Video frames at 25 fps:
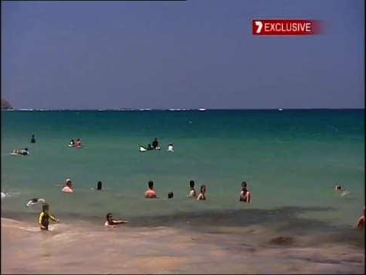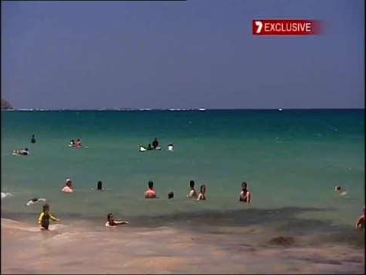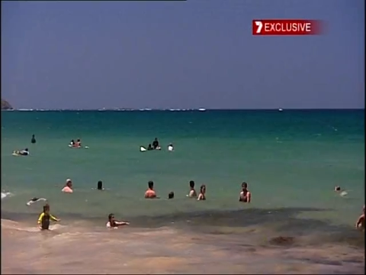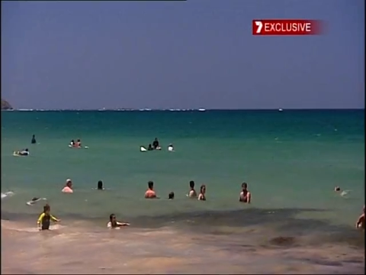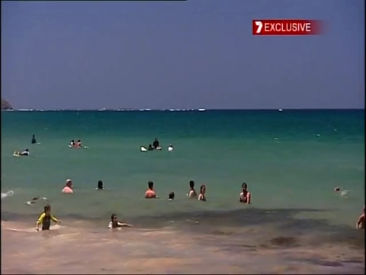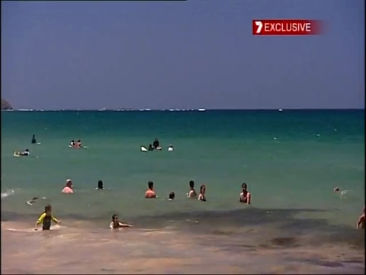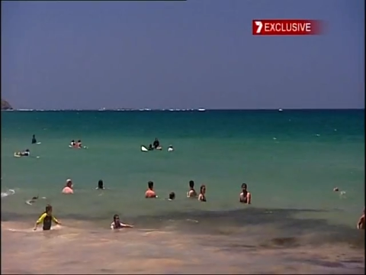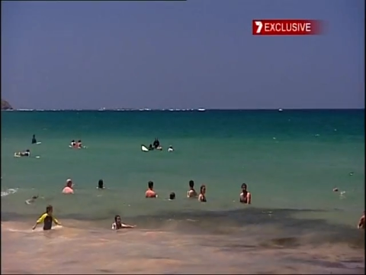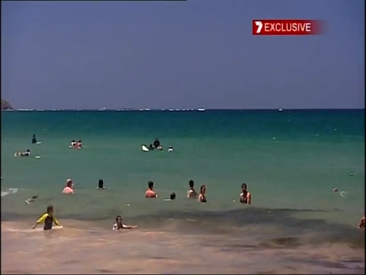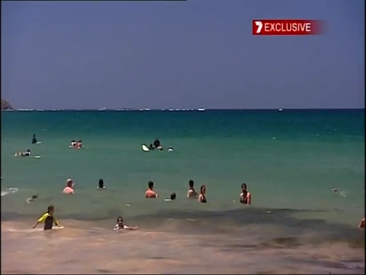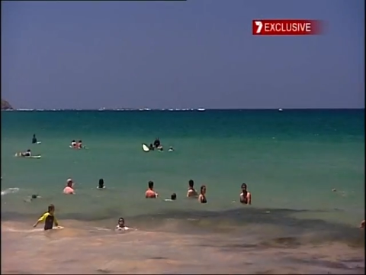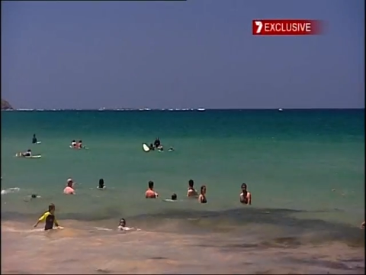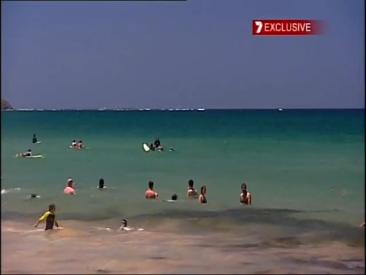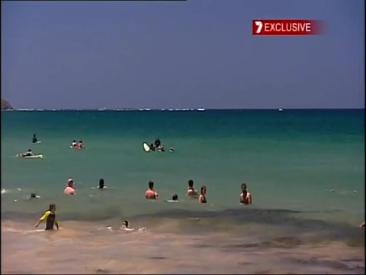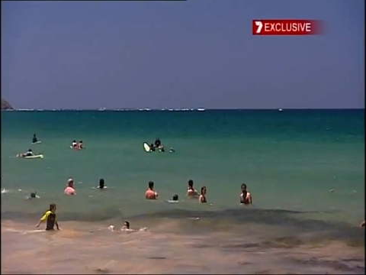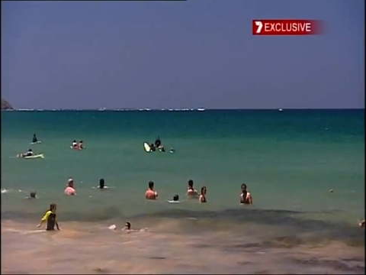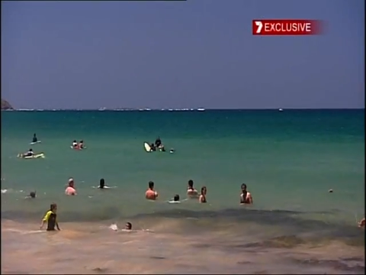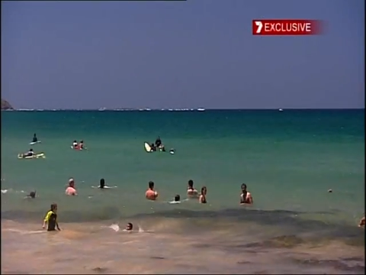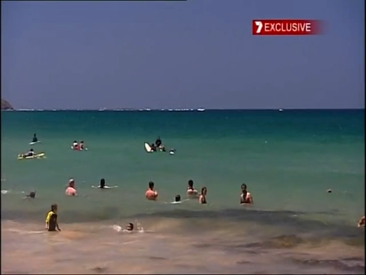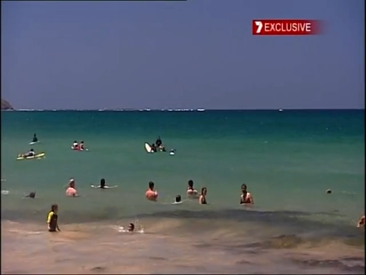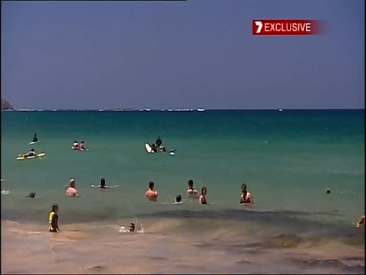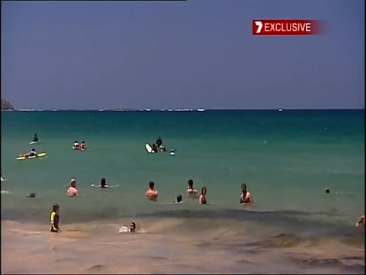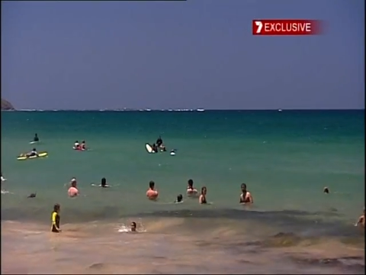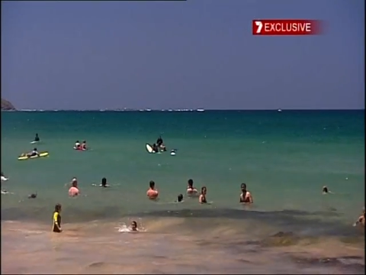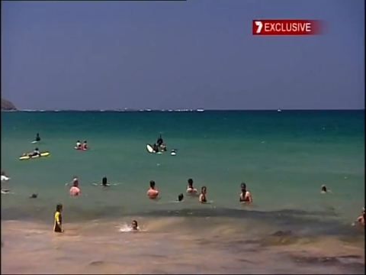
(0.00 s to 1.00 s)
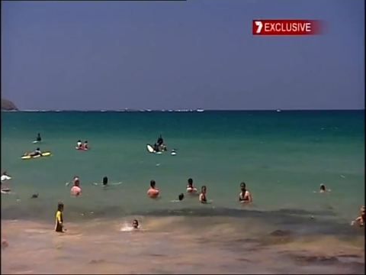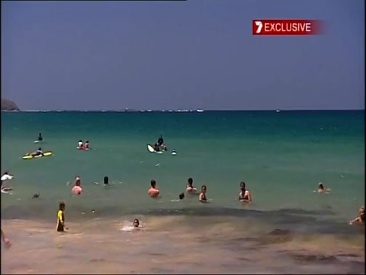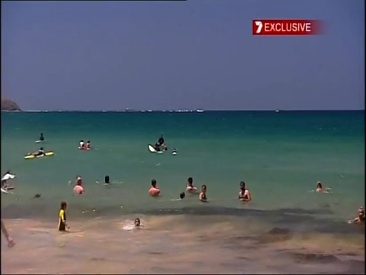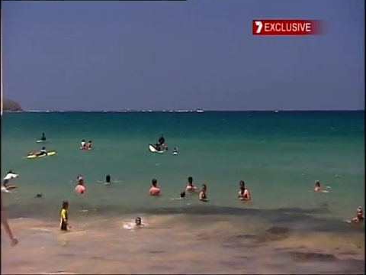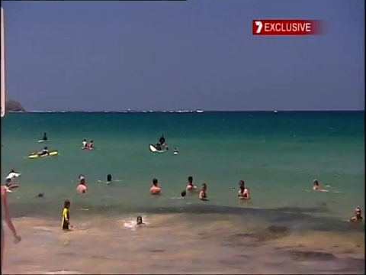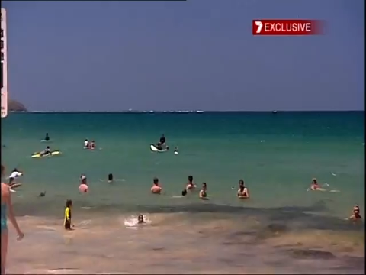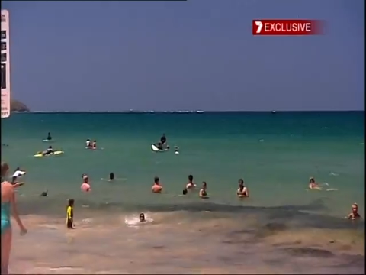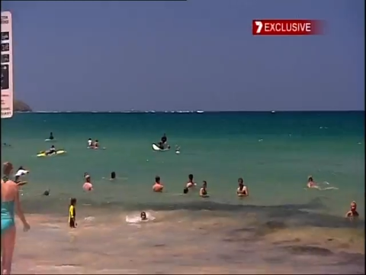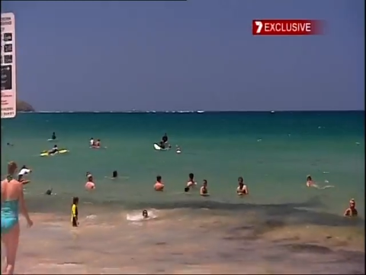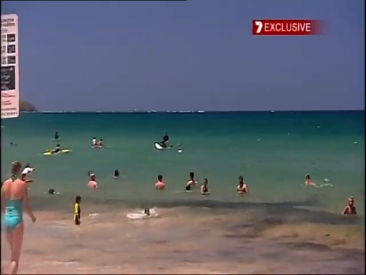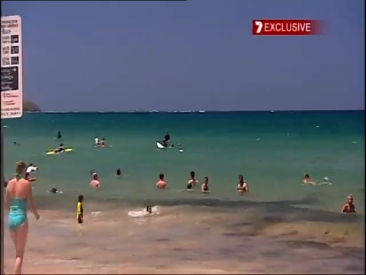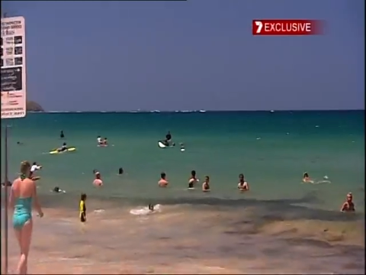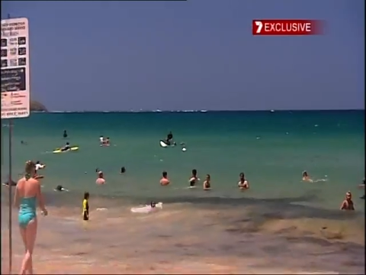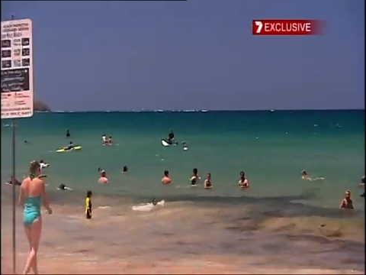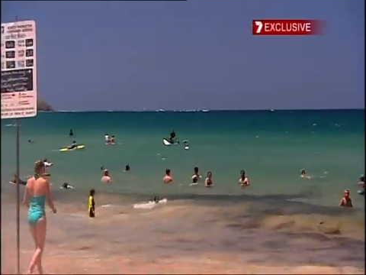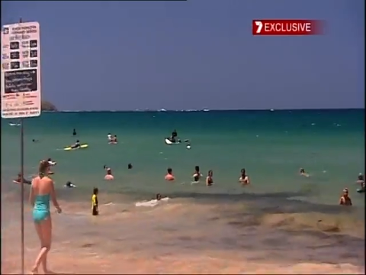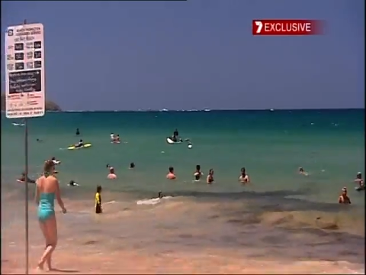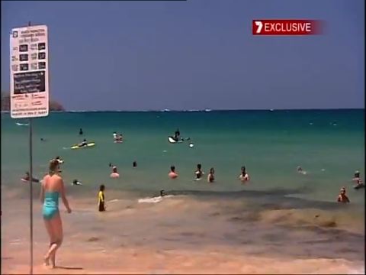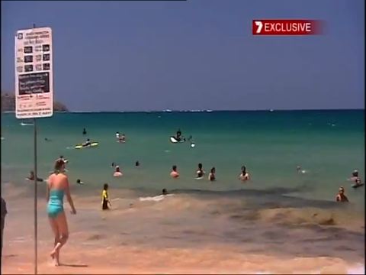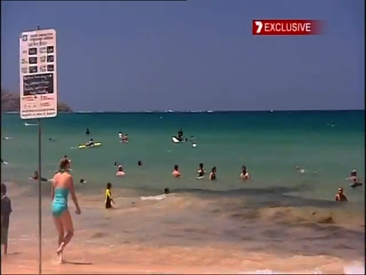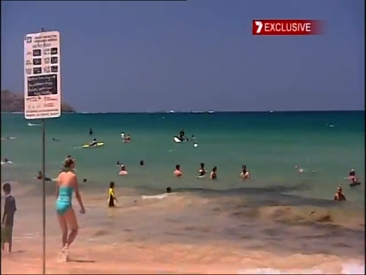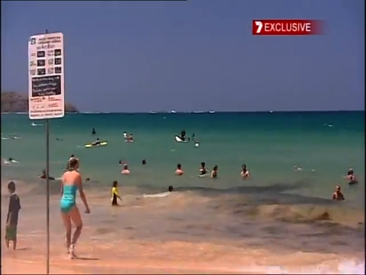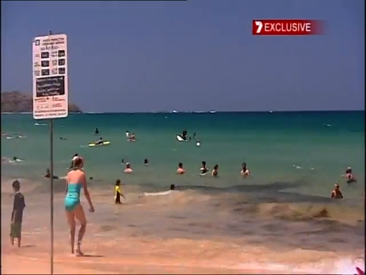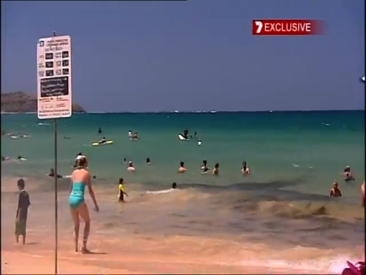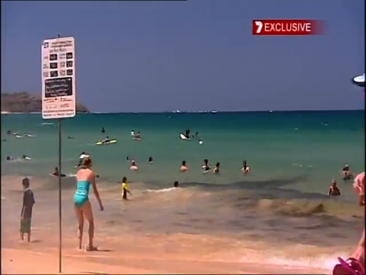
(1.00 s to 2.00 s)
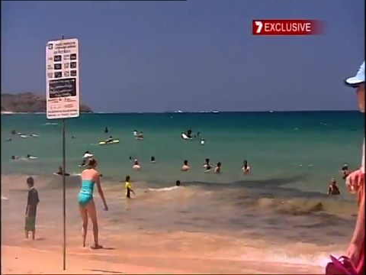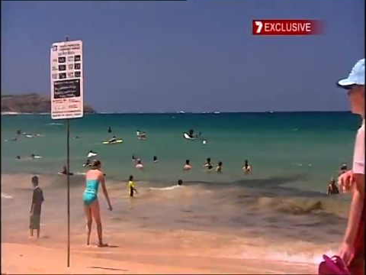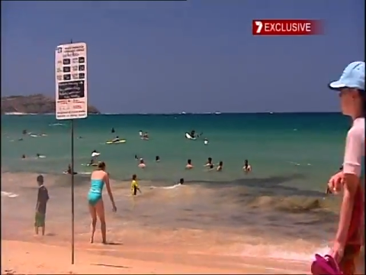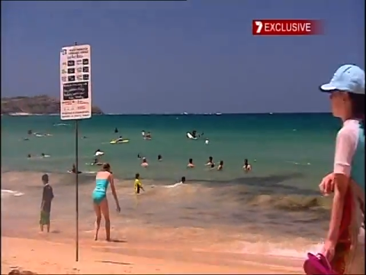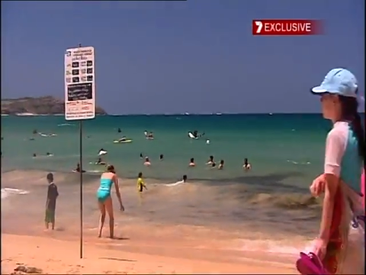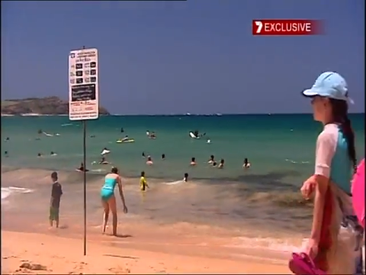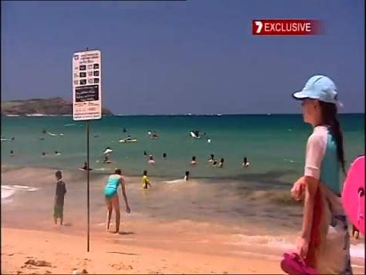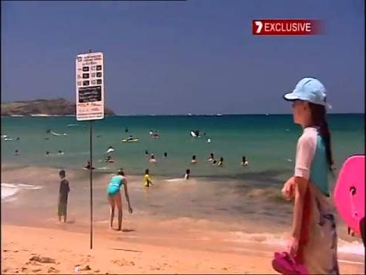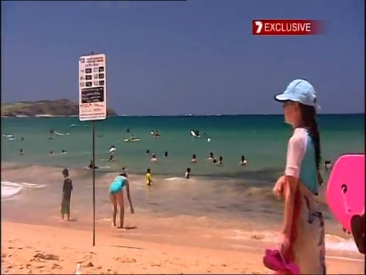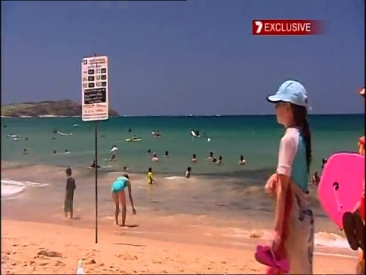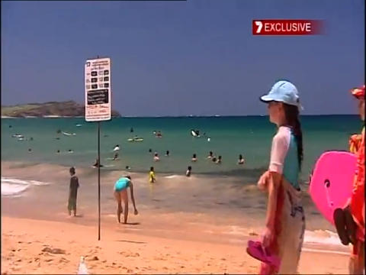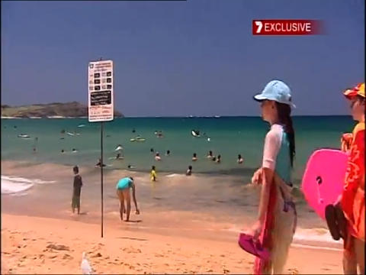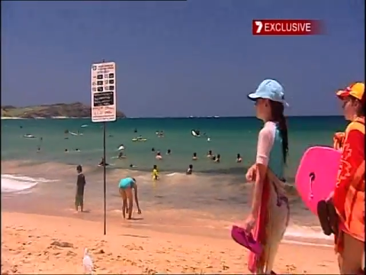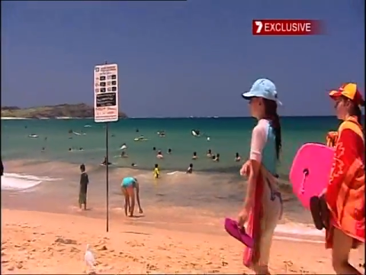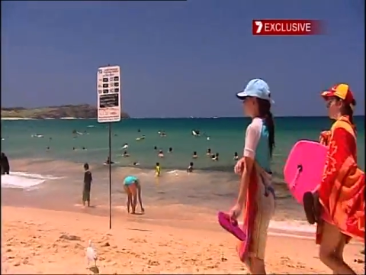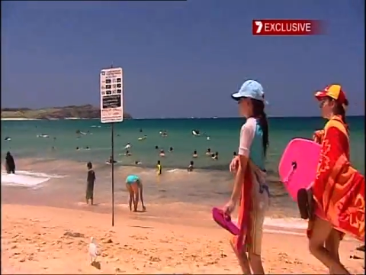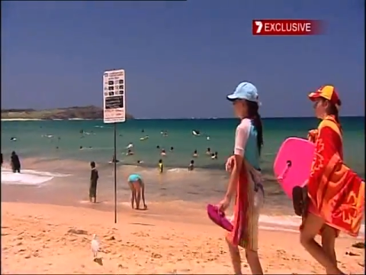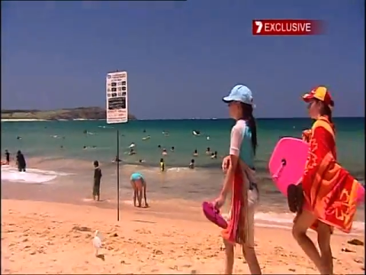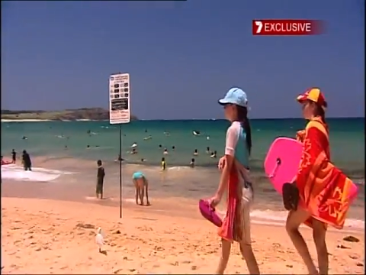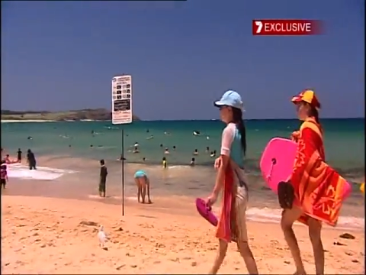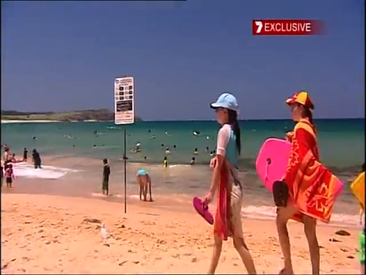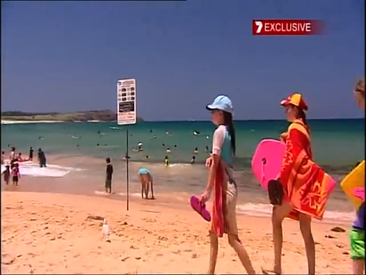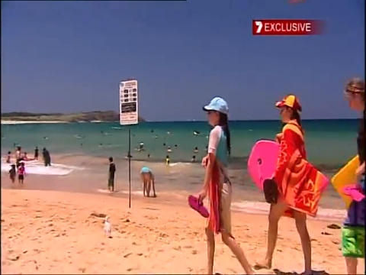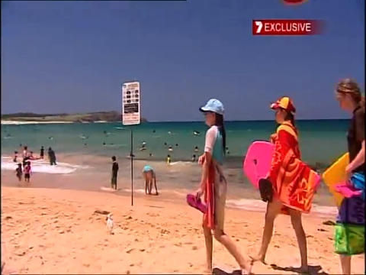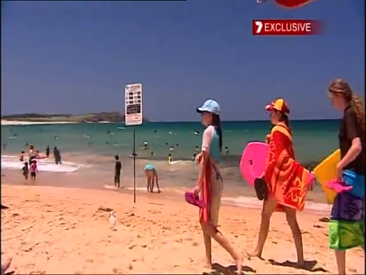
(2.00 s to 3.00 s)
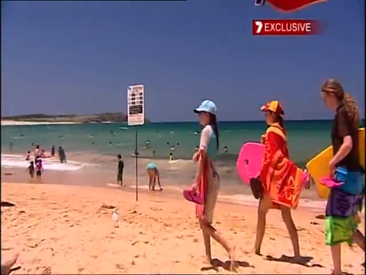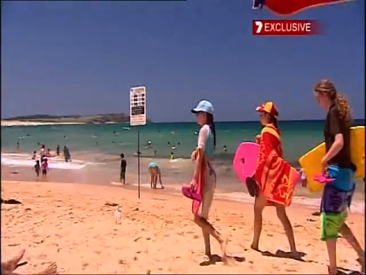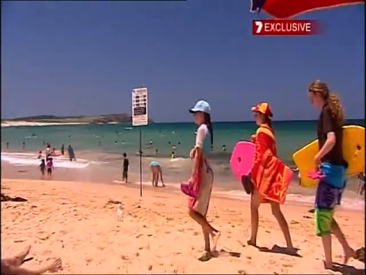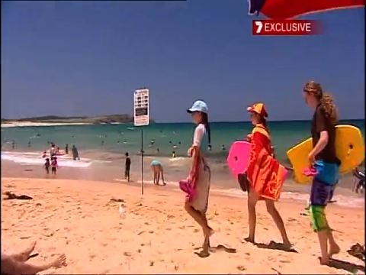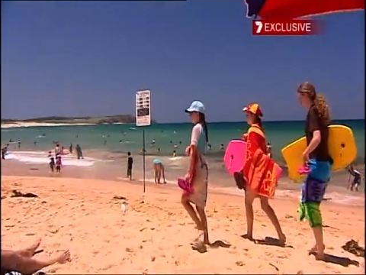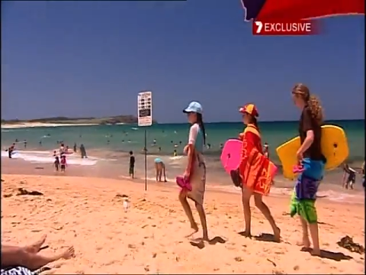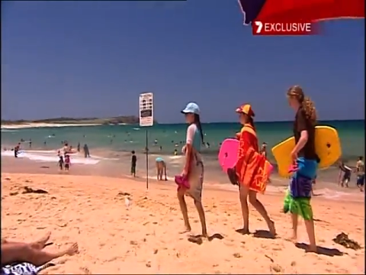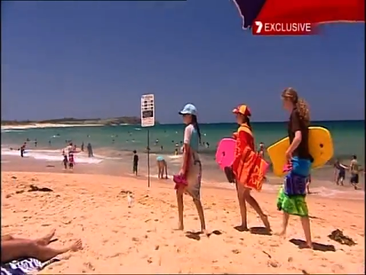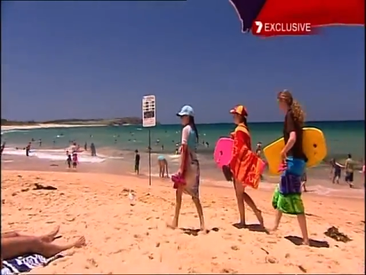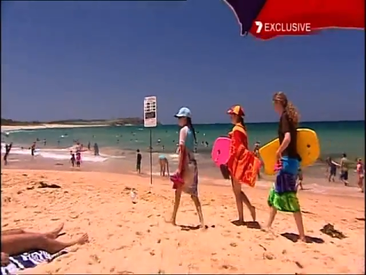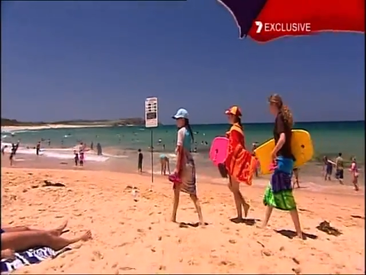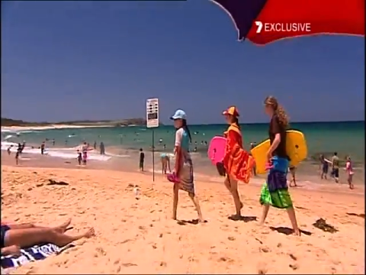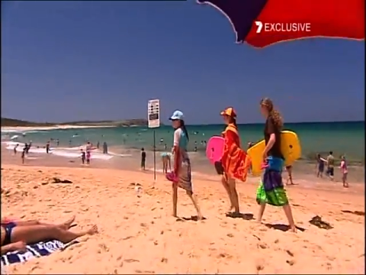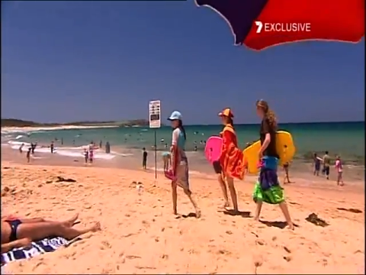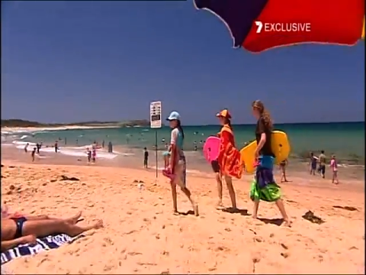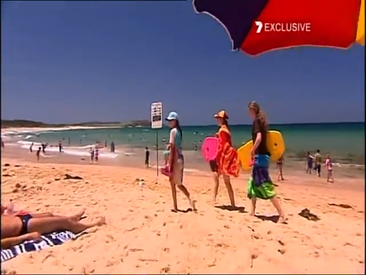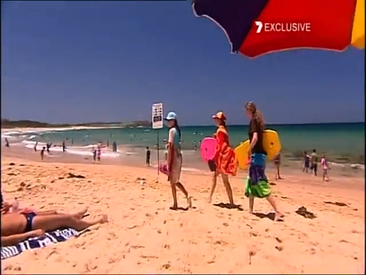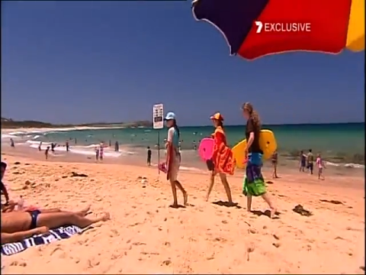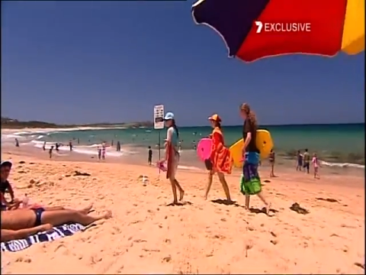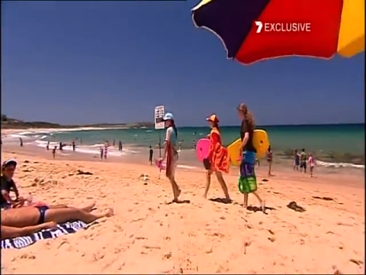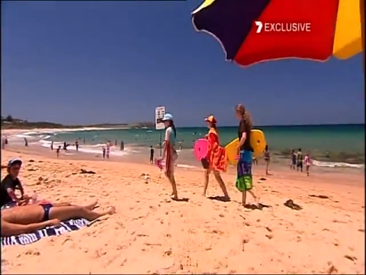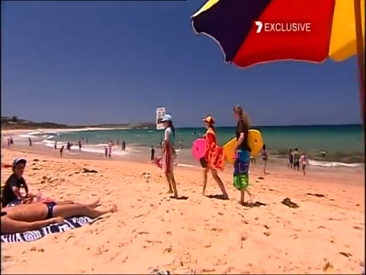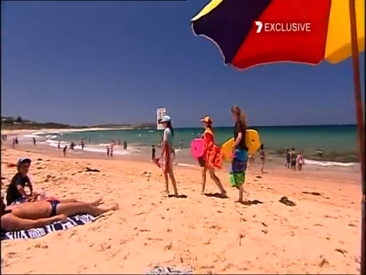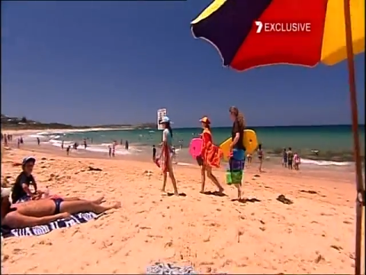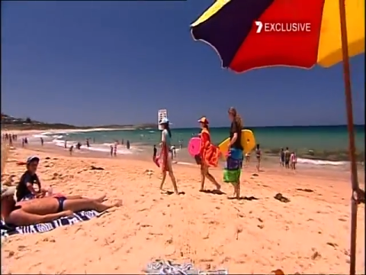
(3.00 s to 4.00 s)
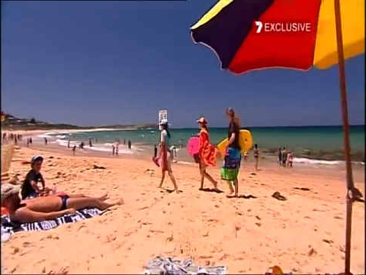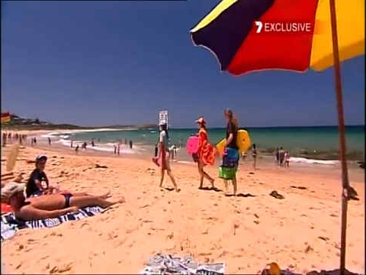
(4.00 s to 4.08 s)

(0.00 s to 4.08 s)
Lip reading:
(no speaker visible)